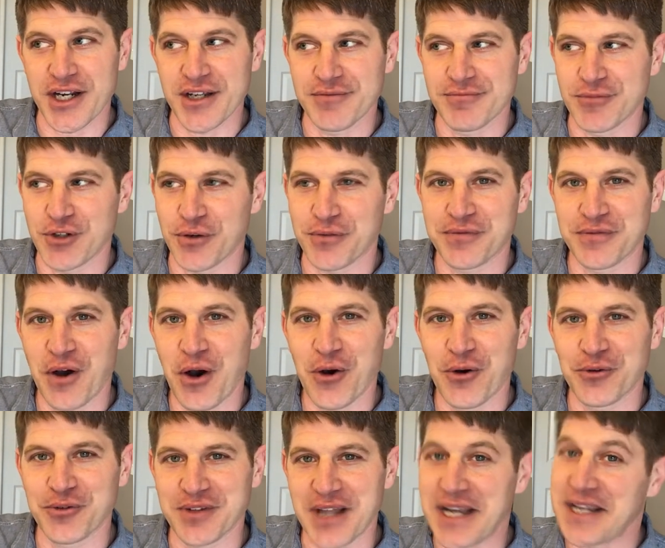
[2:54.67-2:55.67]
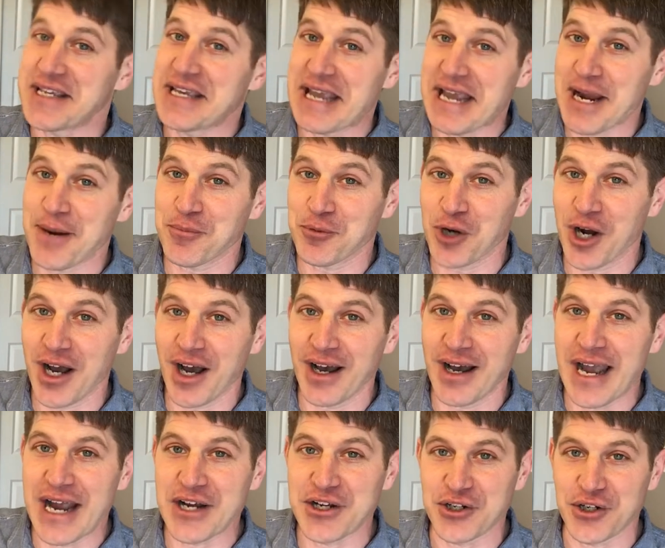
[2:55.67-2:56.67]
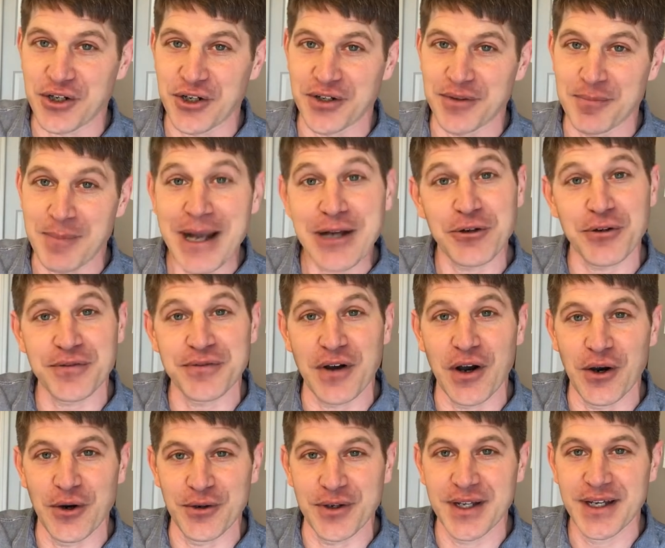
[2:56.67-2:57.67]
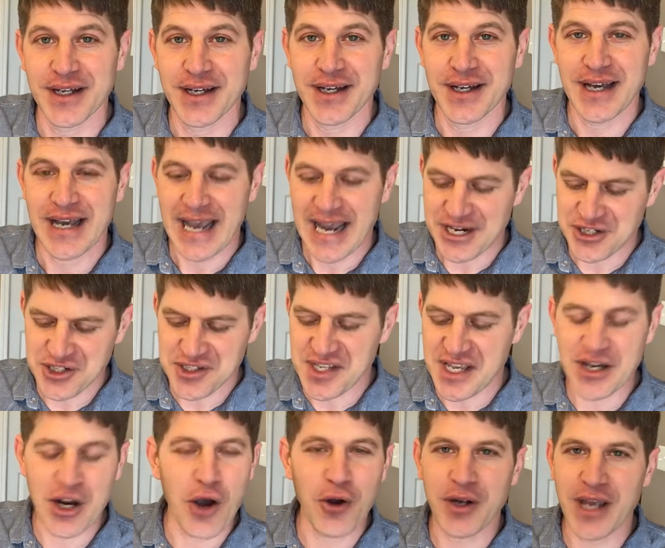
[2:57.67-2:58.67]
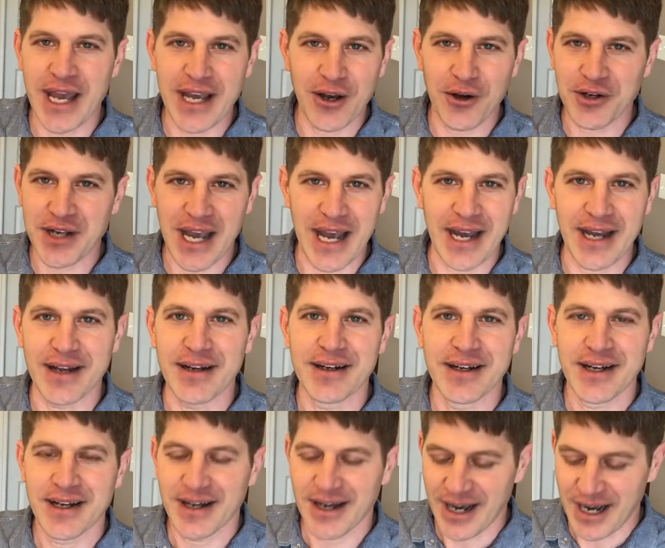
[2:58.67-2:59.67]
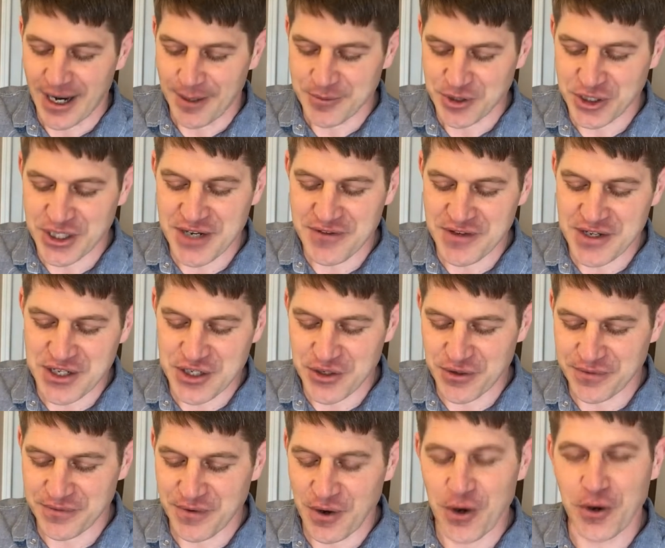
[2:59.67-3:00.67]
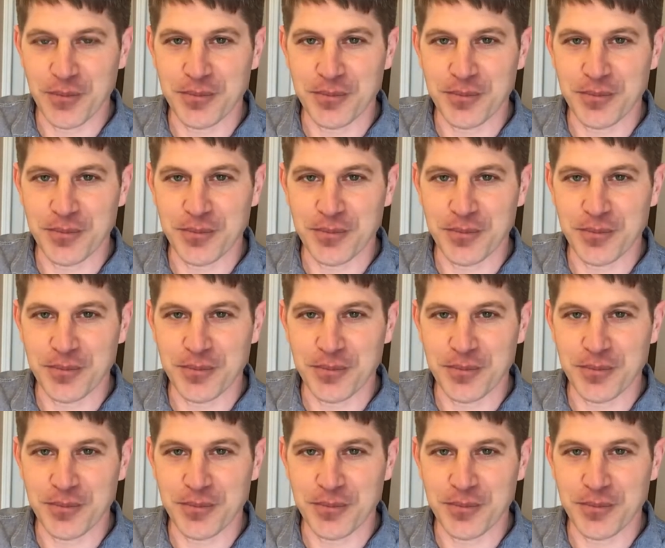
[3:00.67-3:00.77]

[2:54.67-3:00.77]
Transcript: your phone like camera and your microphone, and just hit okay. You're giving your phone